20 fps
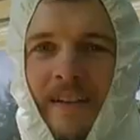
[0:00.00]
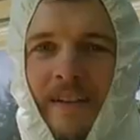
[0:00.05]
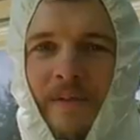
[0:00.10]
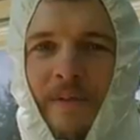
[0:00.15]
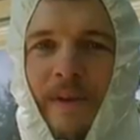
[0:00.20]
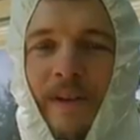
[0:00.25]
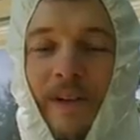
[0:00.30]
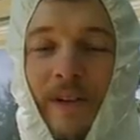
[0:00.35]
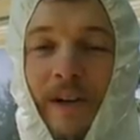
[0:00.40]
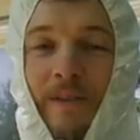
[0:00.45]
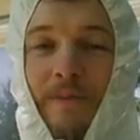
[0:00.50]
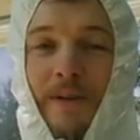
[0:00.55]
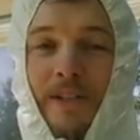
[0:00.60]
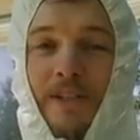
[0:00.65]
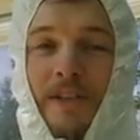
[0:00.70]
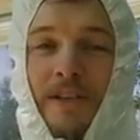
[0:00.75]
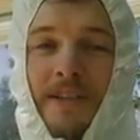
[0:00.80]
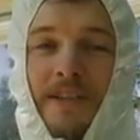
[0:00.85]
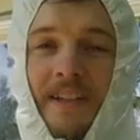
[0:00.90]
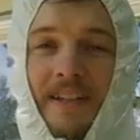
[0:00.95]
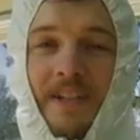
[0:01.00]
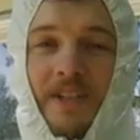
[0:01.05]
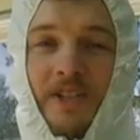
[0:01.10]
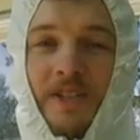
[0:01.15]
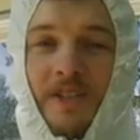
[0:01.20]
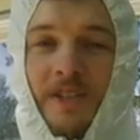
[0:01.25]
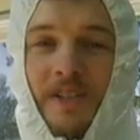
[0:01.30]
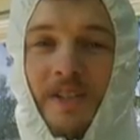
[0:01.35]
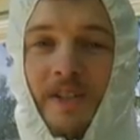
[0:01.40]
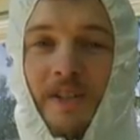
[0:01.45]
We don't have much insulation
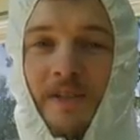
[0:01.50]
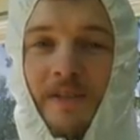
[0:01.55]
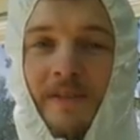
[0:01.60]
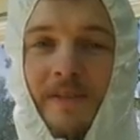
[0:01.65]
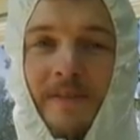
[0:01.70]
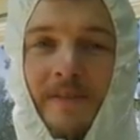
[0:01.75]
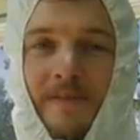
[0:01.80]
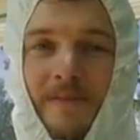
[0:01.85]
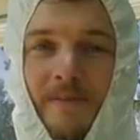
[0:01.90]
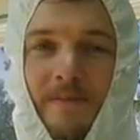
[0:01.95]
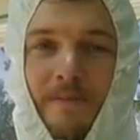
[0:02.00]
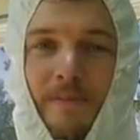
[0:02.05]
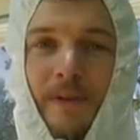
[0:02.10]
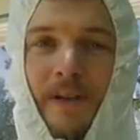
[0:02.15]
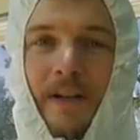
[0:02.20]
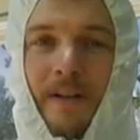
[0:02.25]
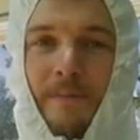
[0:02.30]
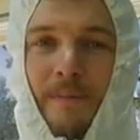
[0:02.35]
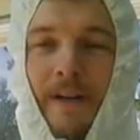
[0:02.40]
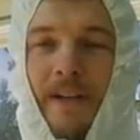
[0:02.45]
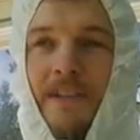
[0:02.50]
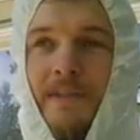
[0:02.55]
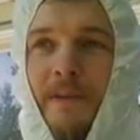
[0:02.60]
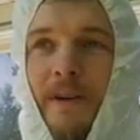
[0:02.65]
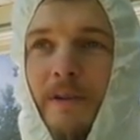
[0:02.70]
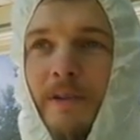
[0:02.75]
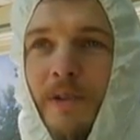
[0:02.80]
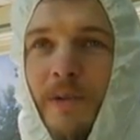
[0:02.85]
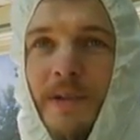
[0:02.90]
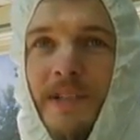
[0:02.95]
to do, but might as
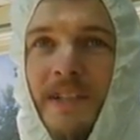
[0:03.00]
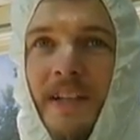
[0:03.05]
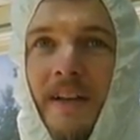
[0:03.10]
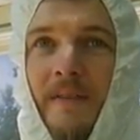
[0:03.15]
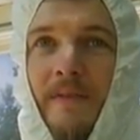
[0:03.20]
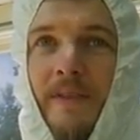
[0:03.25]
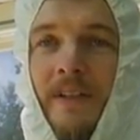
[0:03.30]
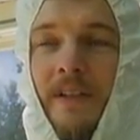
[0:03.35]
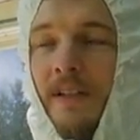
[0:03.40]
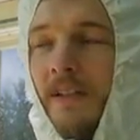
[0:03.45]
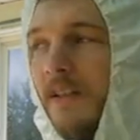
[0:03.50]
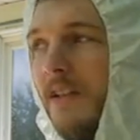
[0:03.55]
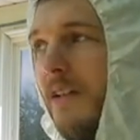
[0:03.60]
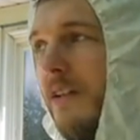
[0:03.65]
well do it safely.